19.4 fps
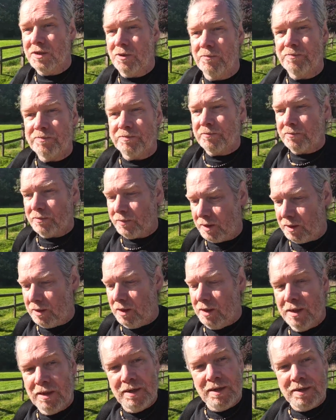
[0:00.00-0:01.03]

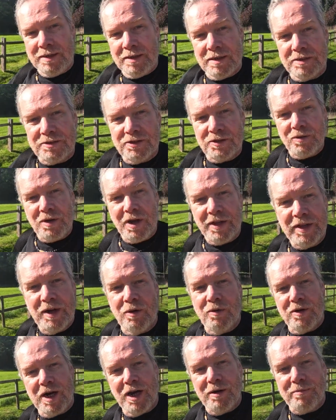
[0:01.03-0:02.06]
I do like the
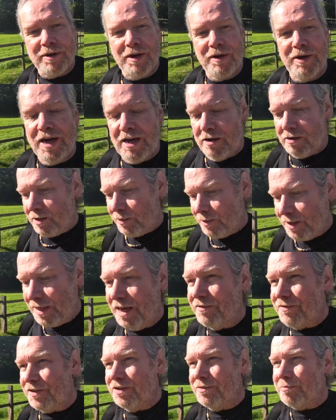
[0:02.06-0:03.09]
old GoPro Hero
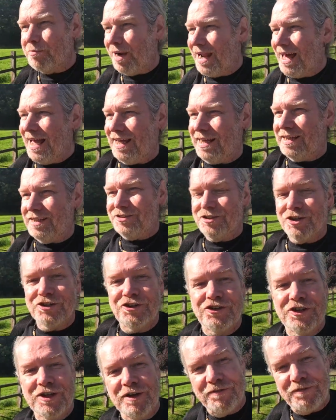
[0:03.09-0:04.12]
11 black. It's
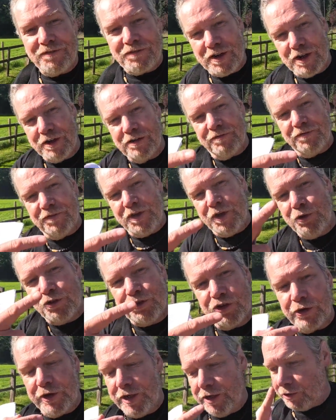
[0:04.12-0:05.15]
nice to see a front view
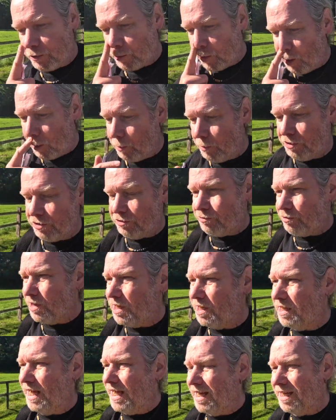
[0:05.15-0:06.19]
screen as well, which is
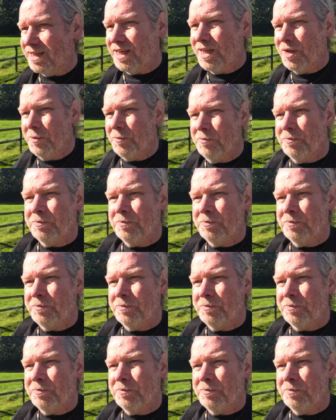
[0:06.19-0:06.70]
really handy.